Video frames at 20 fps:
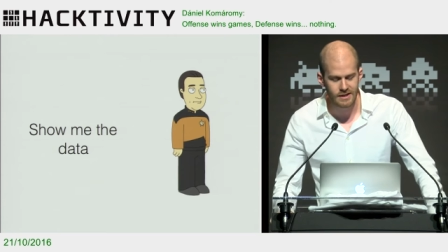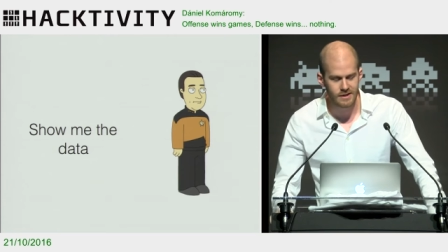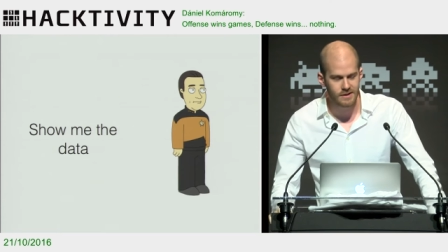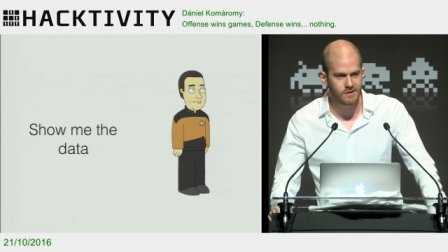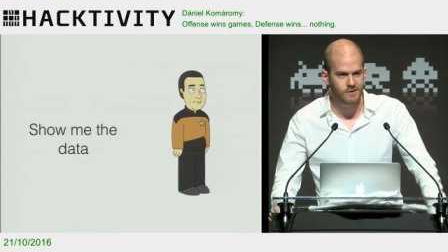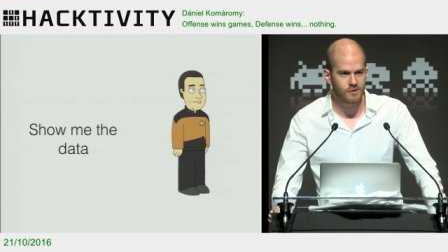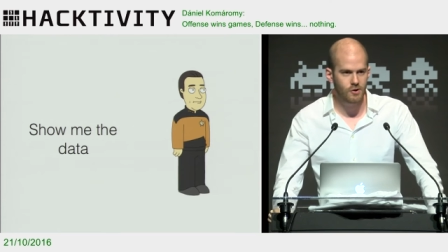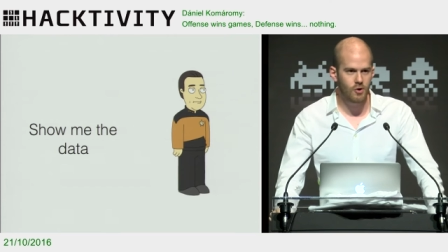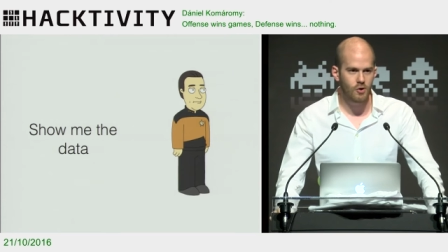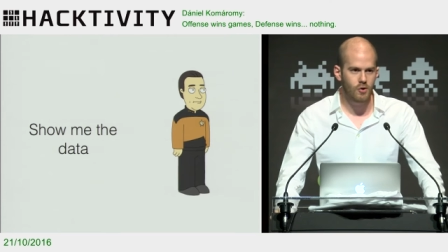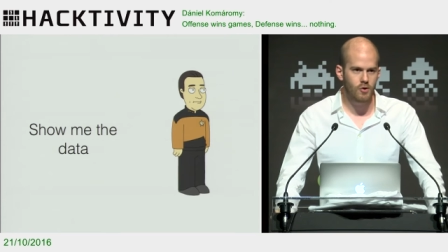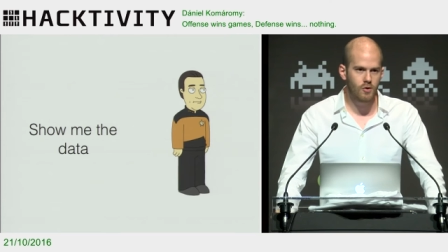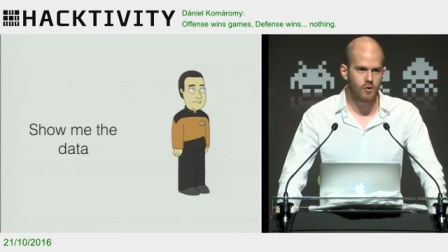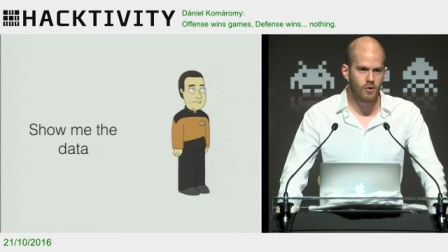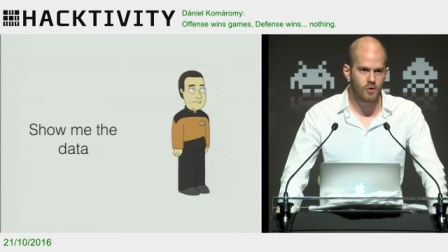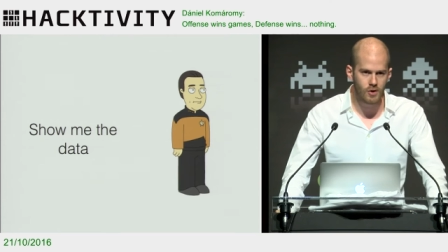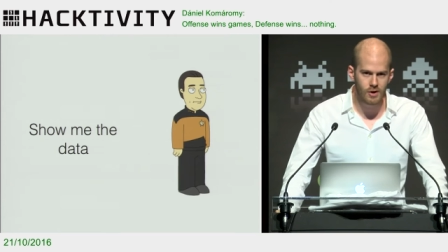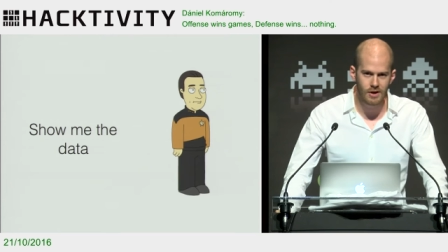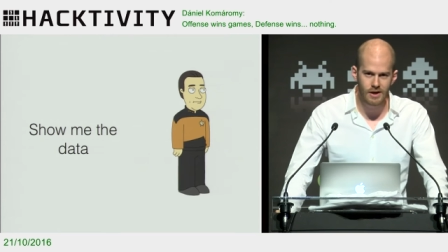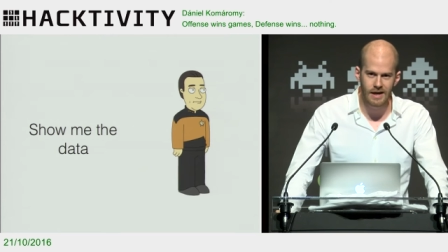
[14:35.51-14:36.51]

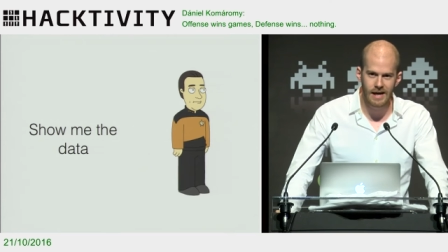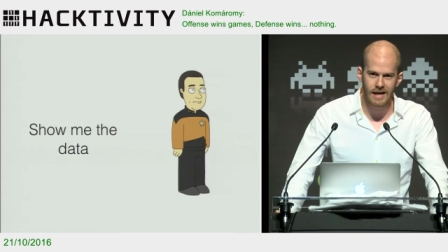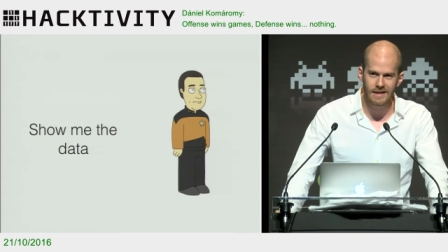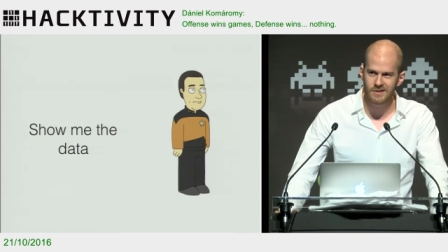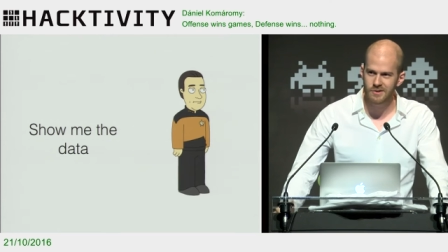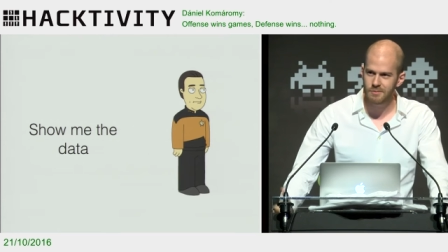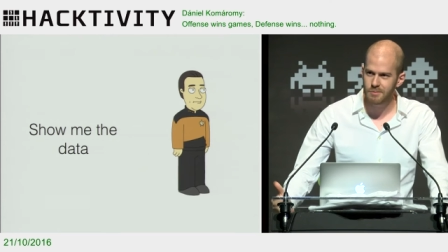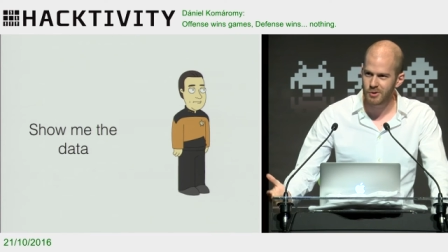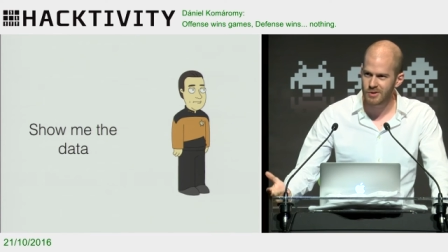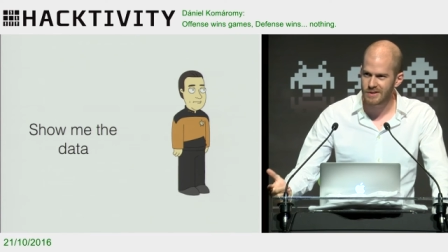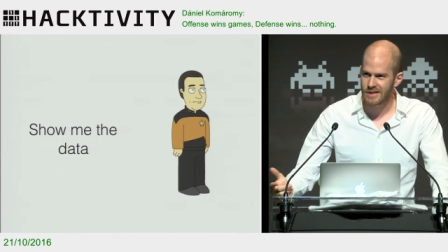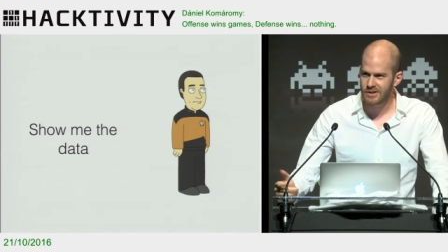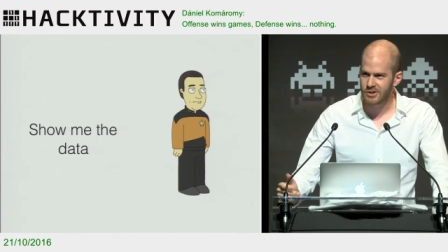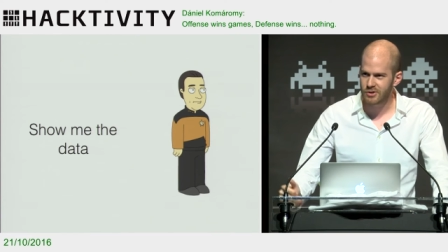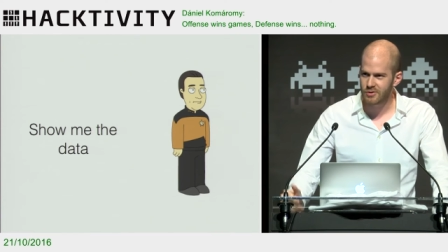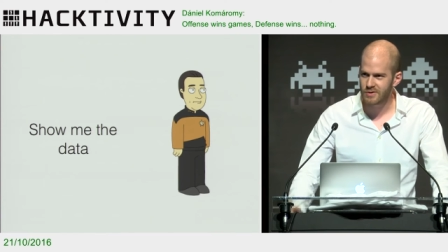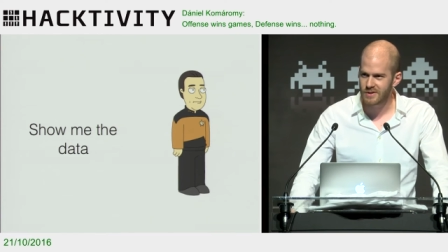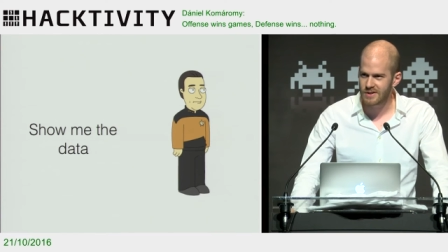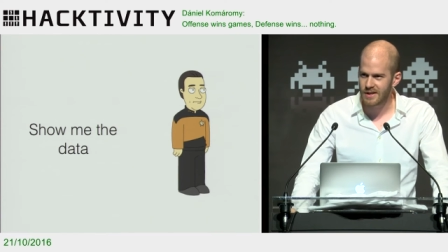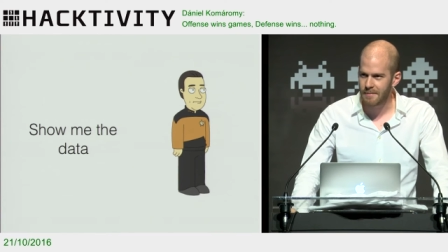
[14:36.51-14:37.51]
So I suppose I
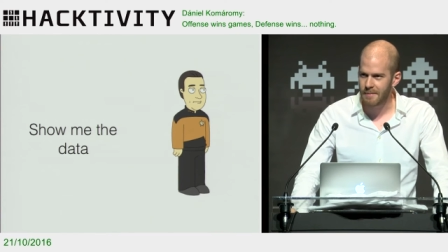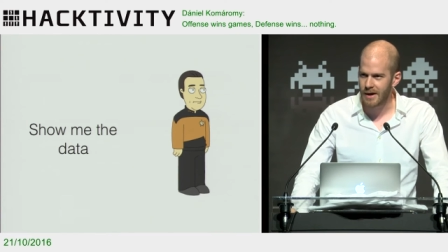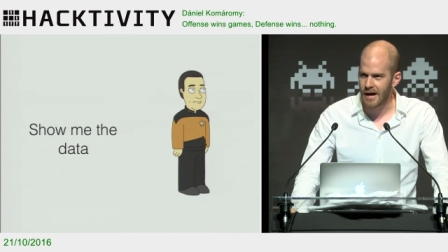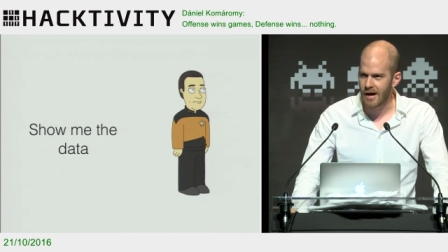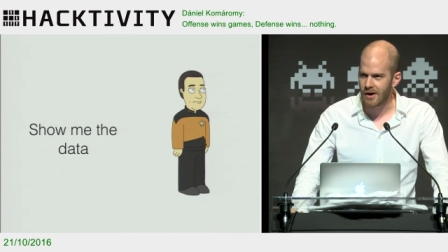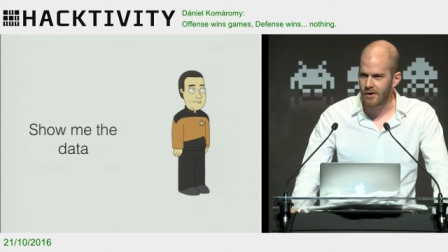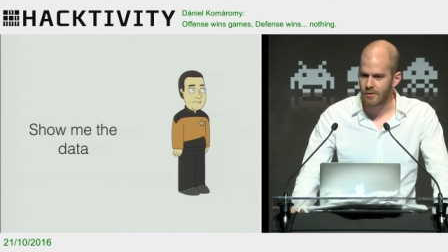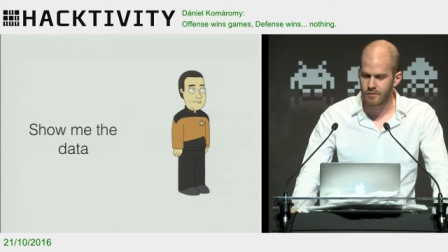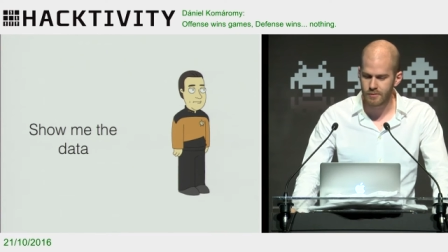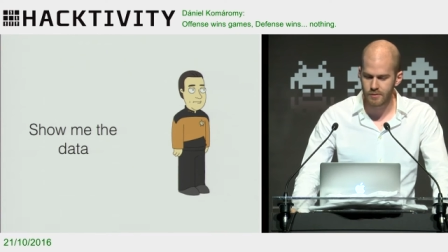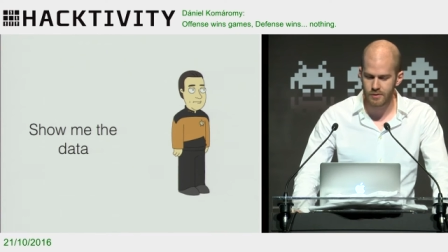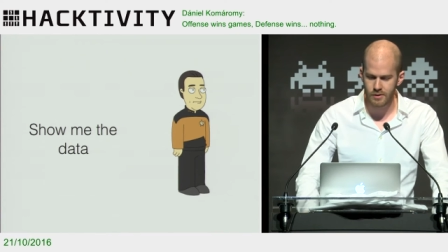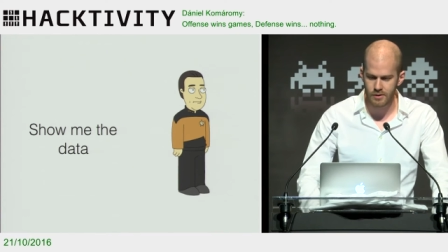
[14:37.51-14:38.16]
should somehow,